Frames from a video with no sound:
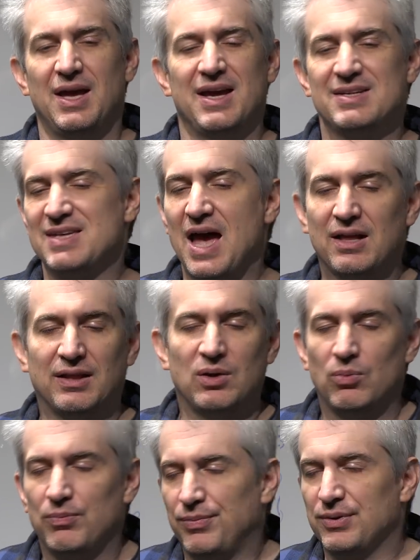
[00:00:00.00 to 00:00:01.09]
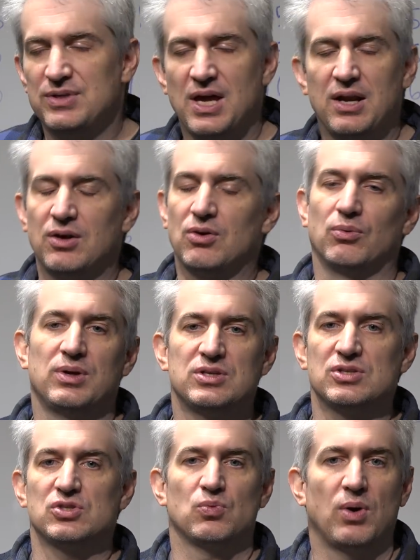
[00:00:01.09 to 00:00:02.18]
exactly the technical
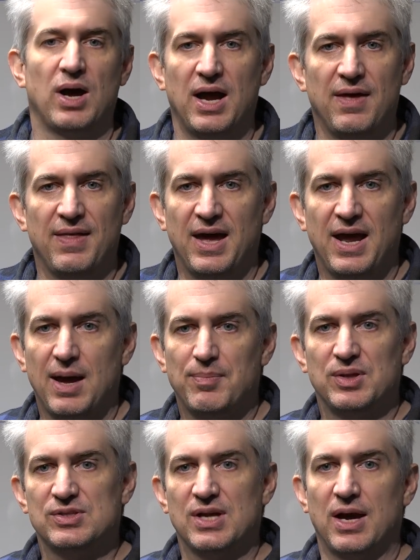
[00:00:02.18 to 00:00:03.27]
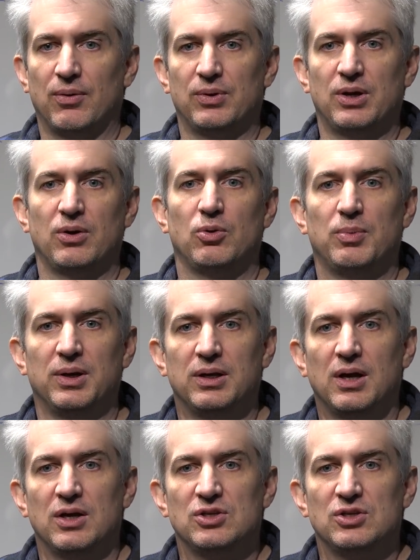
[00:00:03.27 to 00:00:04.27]
reasons why that happens I don't know but